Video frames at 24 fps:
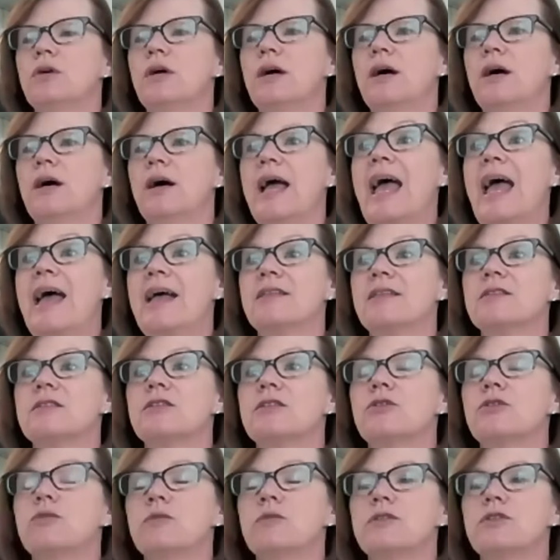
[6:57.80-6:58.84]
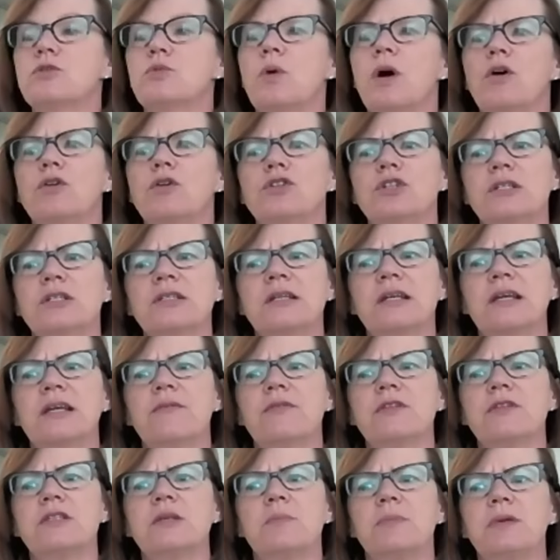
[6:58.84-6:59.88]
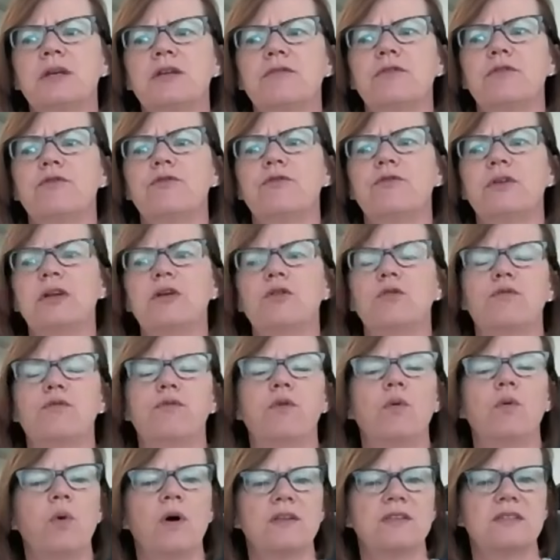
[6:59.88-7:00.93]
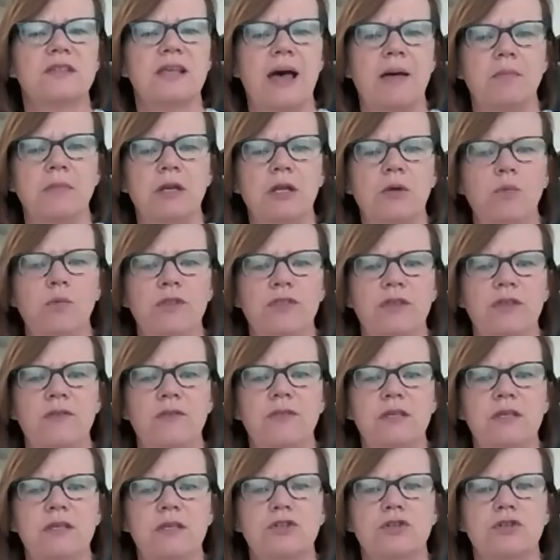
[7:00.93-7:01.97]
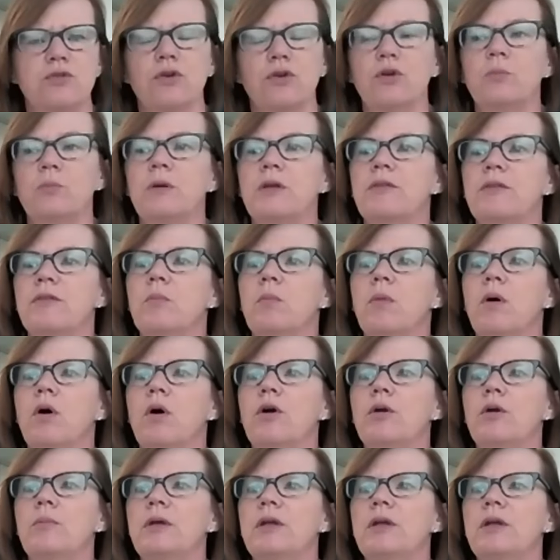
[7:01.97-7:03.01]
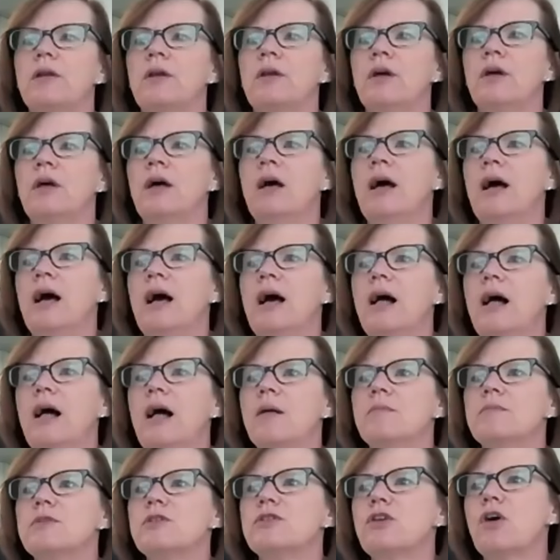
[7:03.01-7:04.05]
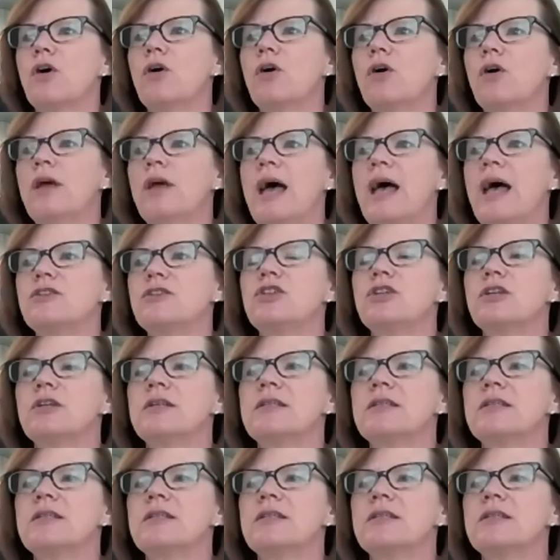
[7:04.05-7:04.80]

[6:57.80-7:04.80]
answer as well, just to give us a bit of a feel for what's happening within this group at the moment. So as you